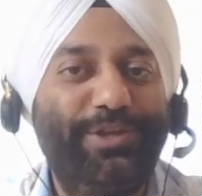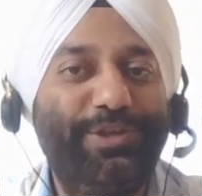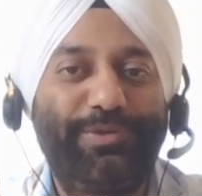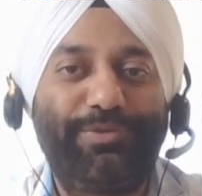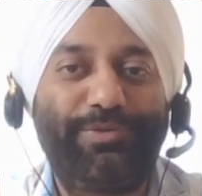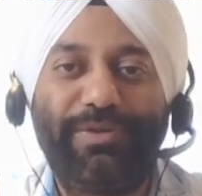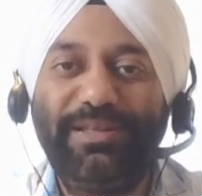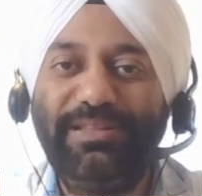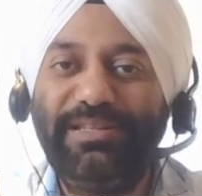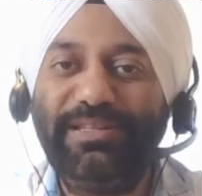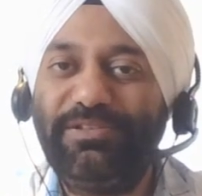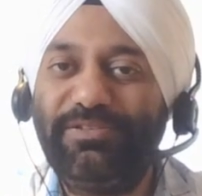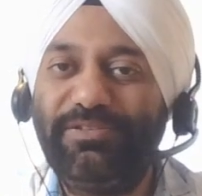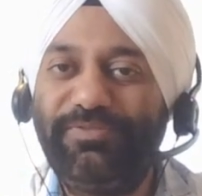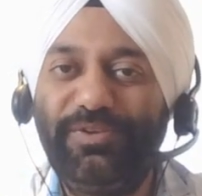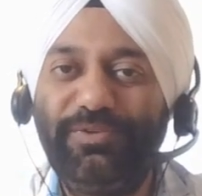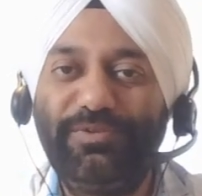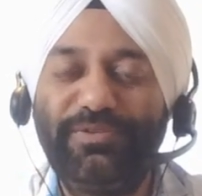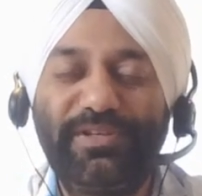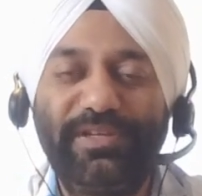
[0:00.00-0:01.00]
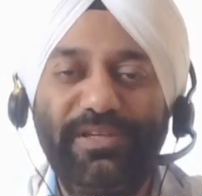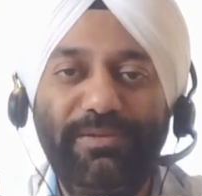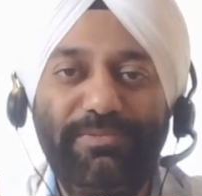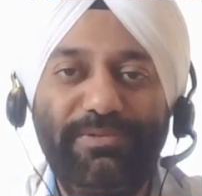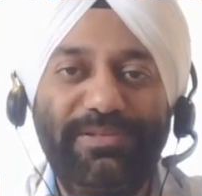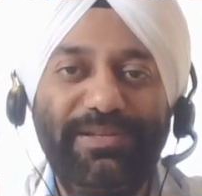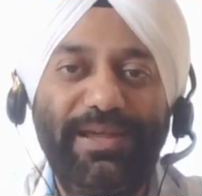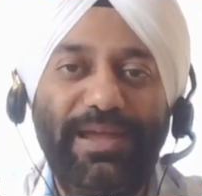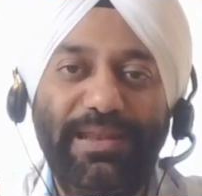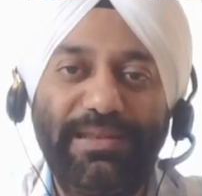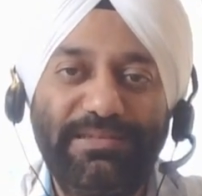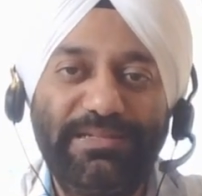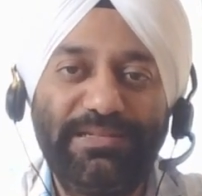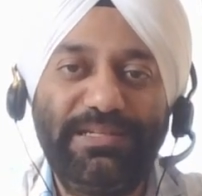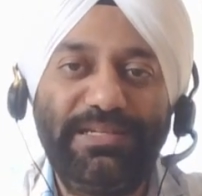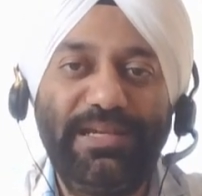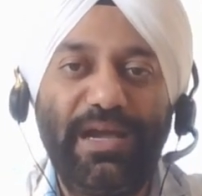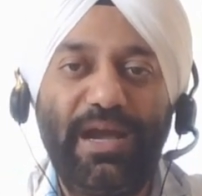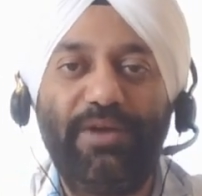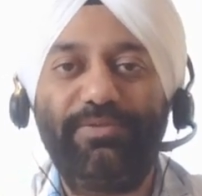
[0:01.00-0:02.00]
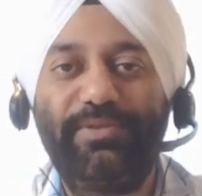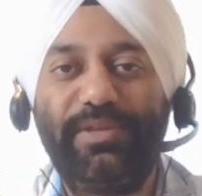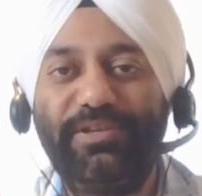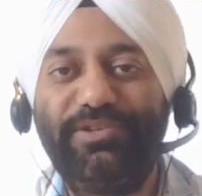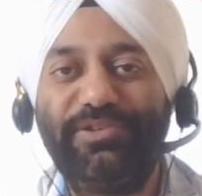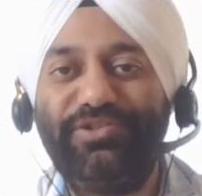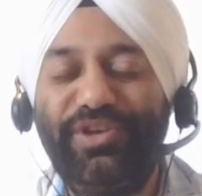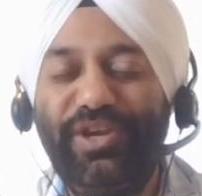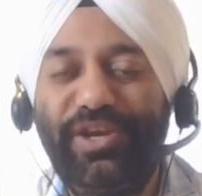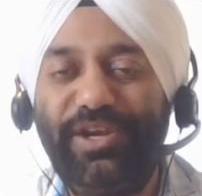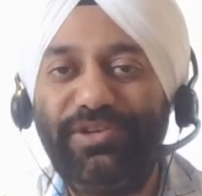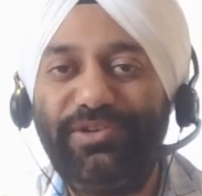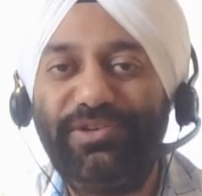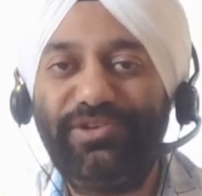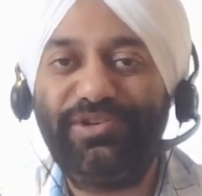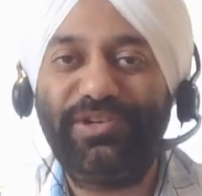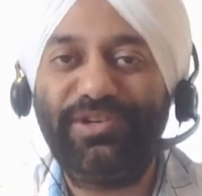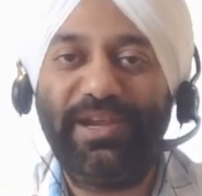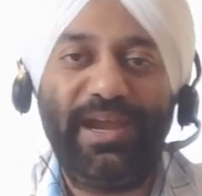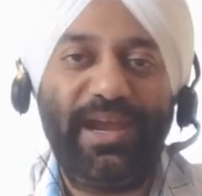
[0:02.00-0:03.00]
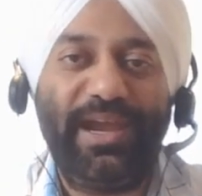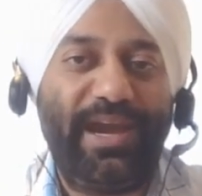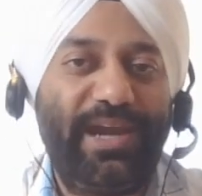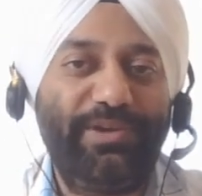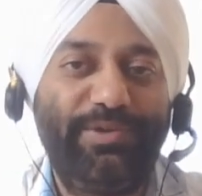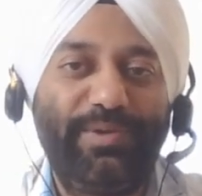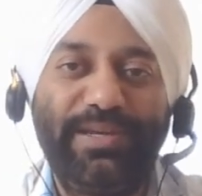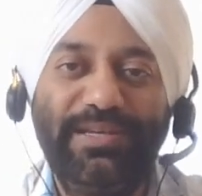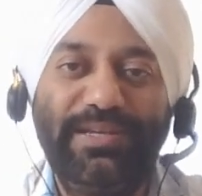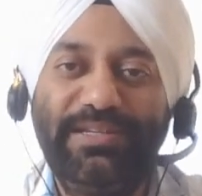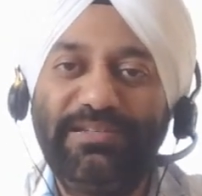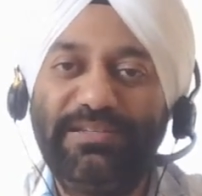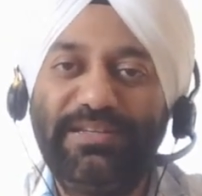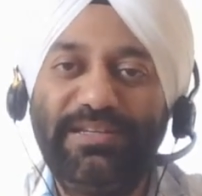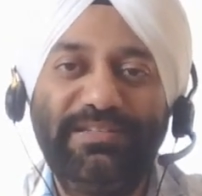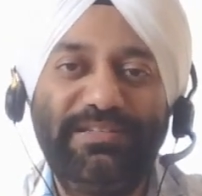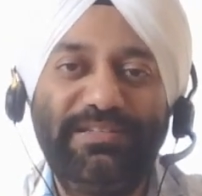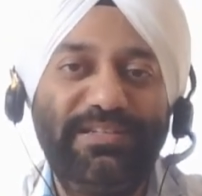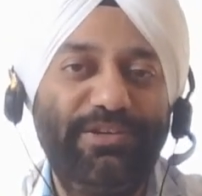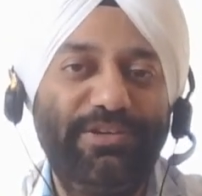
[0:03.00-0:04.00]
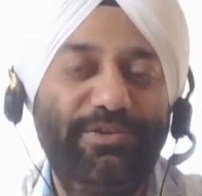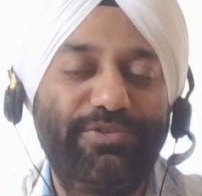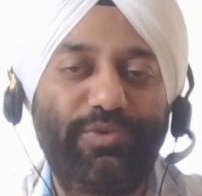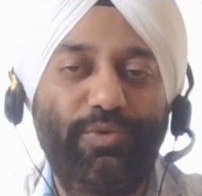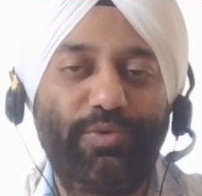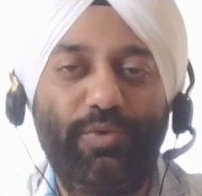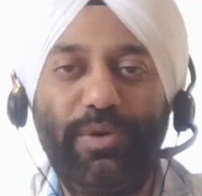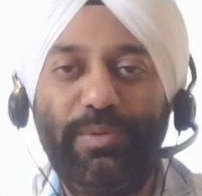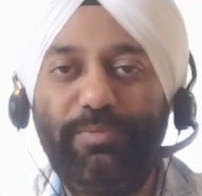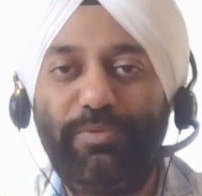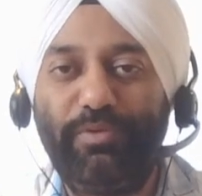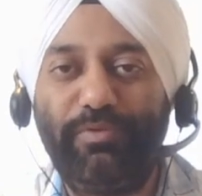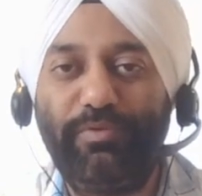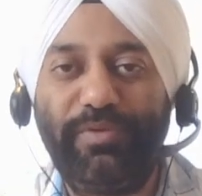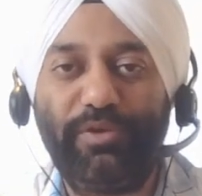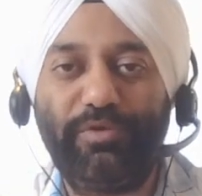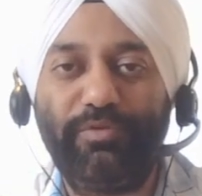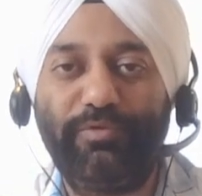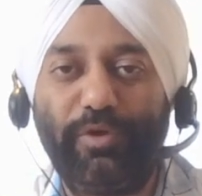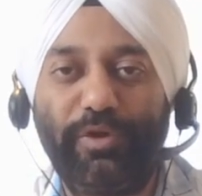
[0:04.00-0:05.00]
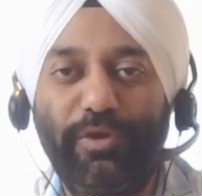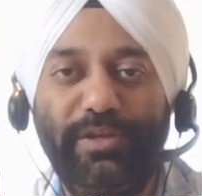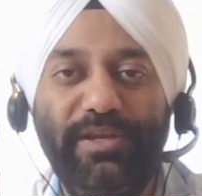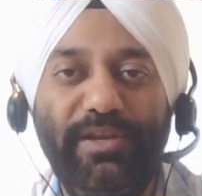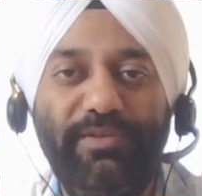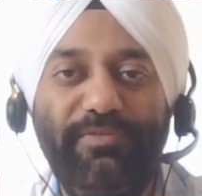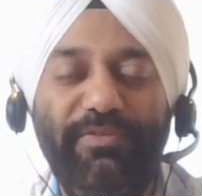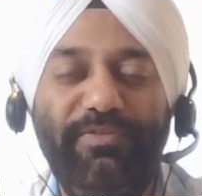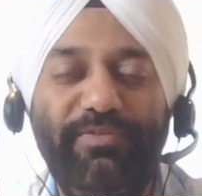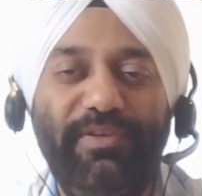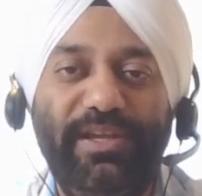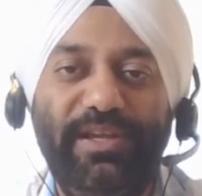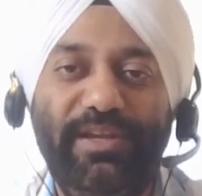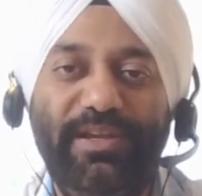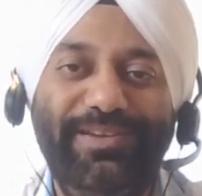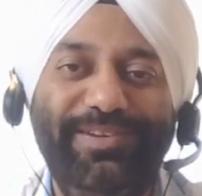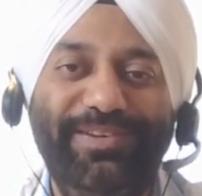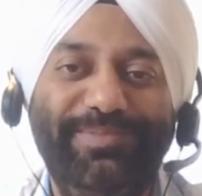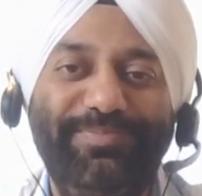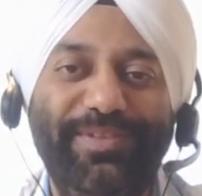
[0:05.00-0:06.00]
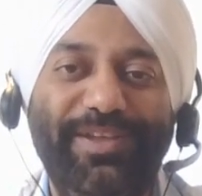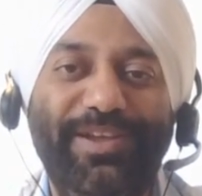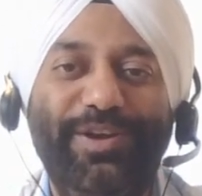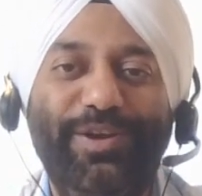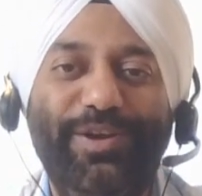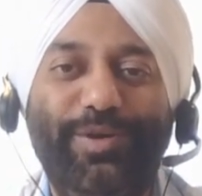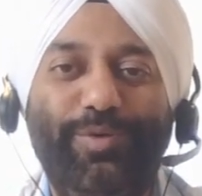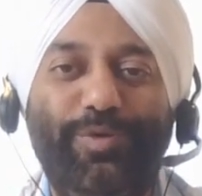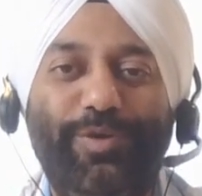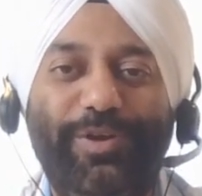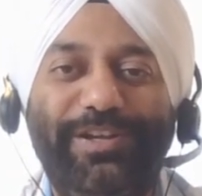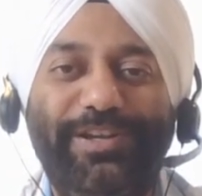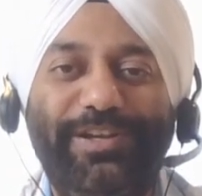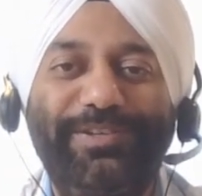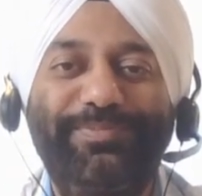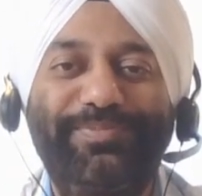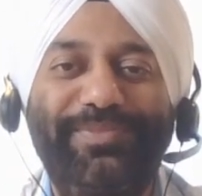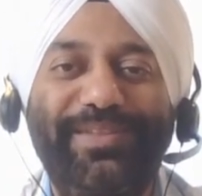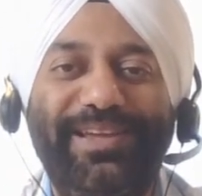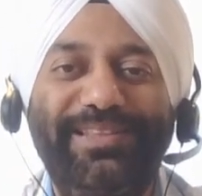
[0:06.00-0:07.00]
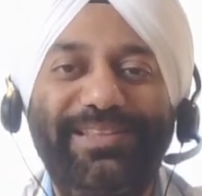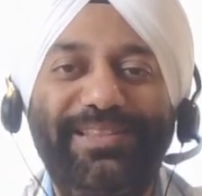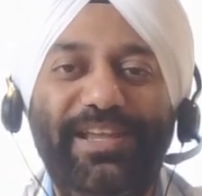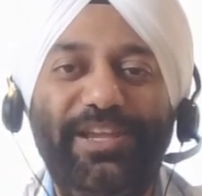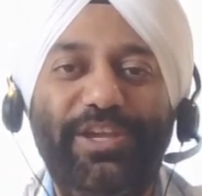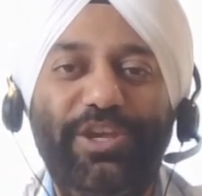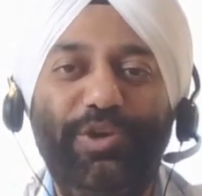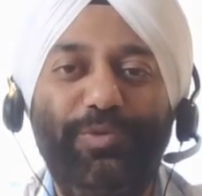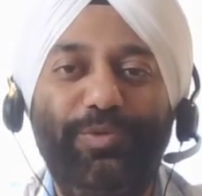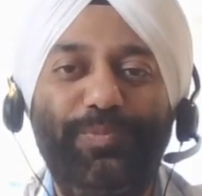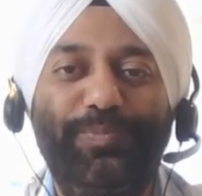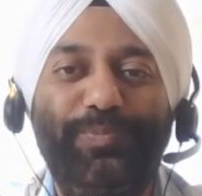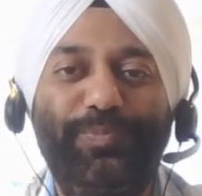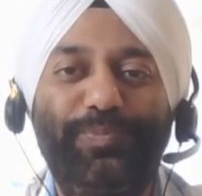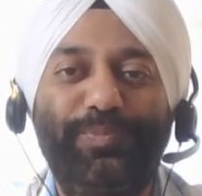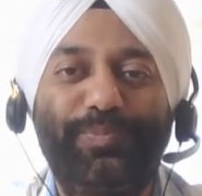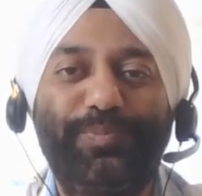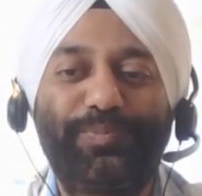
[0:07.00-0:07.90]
So try these few steps and see how things change. And you can easily see your score improving to 49, 50 in quant. Thank you.